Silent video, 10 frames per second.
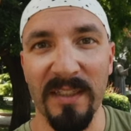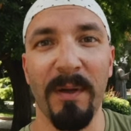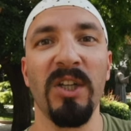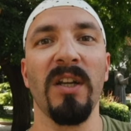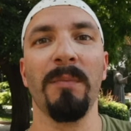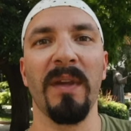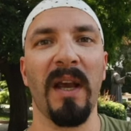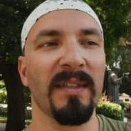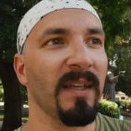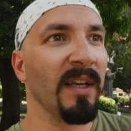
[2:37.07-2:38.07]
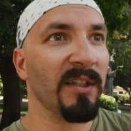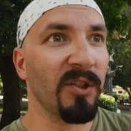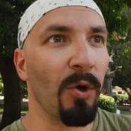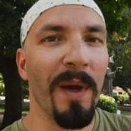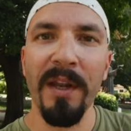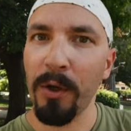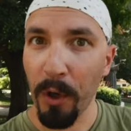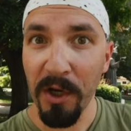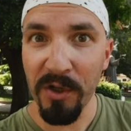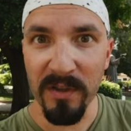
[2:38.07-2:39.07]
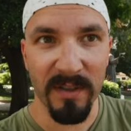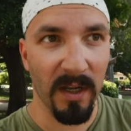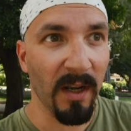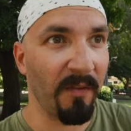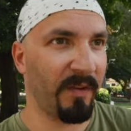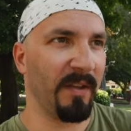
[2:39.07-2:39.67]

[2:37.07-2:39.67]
especially because so many Croatians left